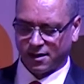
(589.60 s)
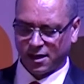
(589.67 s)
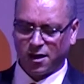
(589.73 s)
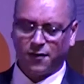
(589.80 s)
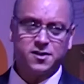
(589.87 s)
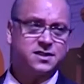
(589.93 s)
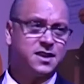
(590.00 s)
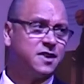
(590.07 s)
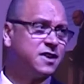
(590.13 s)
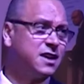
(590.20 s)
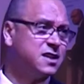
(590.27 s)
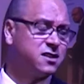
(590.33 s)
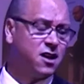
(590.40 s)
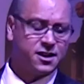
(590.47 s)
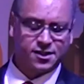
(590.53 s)
And obviously
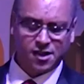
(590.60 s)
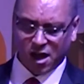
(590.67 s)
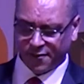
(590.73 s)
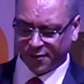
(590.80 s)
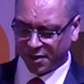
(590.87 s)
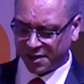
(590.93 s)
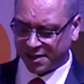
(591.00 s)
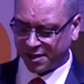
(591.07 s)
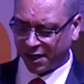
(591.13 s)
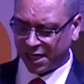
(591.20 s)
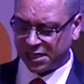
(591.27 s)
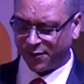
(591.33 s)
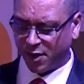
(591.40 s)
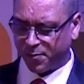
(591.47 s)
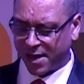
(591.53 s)
things like diversity
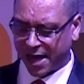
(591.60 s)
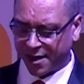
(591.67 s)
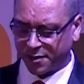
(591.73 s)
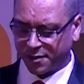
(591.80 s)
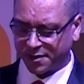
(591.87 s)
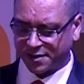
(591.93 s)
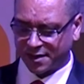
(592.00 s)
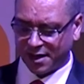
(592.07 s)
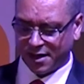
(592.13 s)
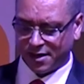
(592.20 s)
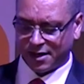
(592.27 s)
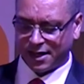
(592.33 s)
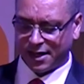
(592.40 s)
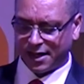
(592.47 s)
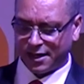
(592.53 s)
on interview panels
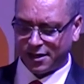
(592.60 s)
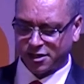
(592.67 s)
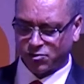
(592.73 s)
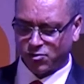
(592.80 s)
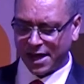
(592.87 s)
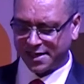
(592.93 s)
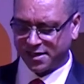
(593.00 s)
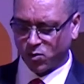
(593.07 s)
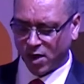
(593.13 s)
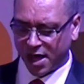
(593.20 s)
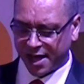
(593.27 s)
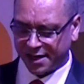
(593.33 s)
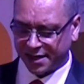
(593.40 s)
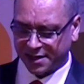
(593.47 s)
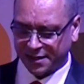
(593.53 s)
and to raise
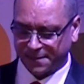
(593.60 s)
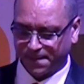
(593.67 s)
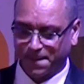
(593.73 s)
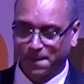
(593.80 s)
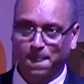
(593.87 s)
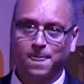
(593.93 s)
awareness.